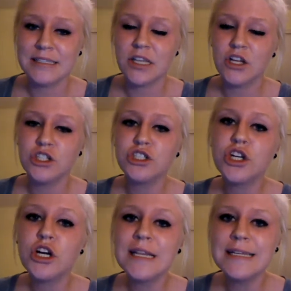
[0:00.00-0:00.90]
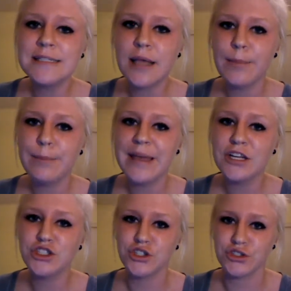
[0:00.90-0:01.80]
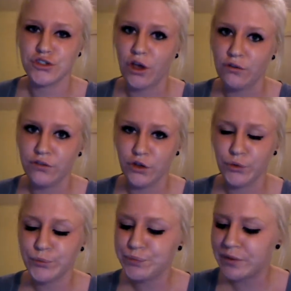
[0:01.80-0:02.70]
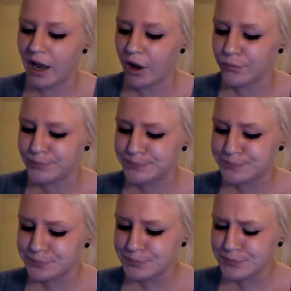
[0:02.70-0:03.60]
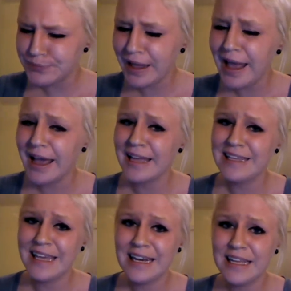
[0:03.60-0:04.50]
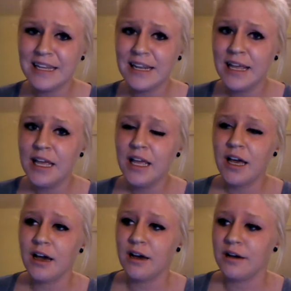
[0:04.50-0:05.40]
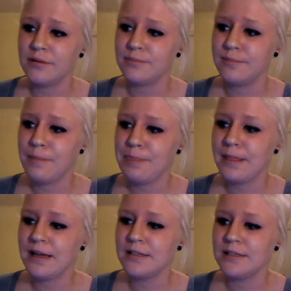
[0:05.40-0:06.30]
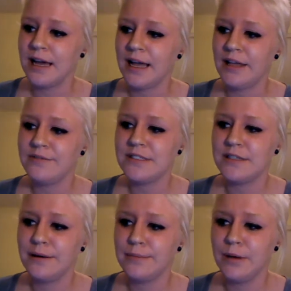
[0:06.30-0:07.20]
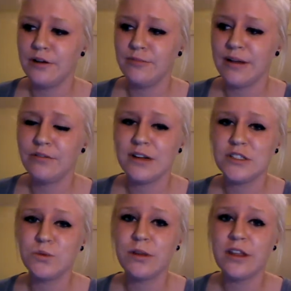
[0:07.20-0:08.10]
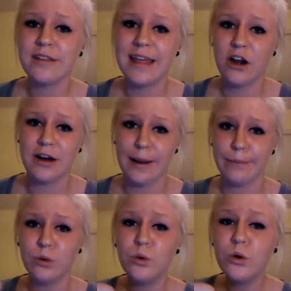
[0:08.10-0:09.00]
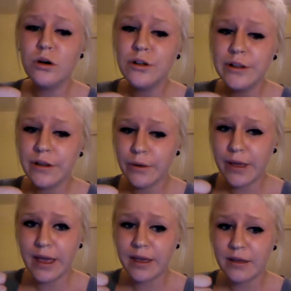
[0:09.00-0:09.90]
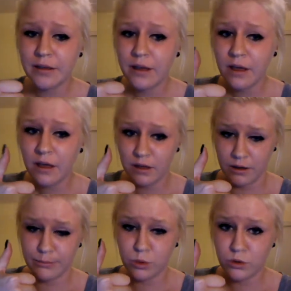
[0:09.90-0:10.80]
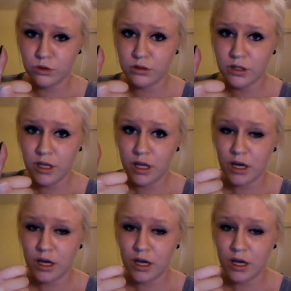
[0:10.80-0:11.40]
is shirtless pictures of you. Now, I get it. I have some of my friends, whether they are in a pool, okay? A pool.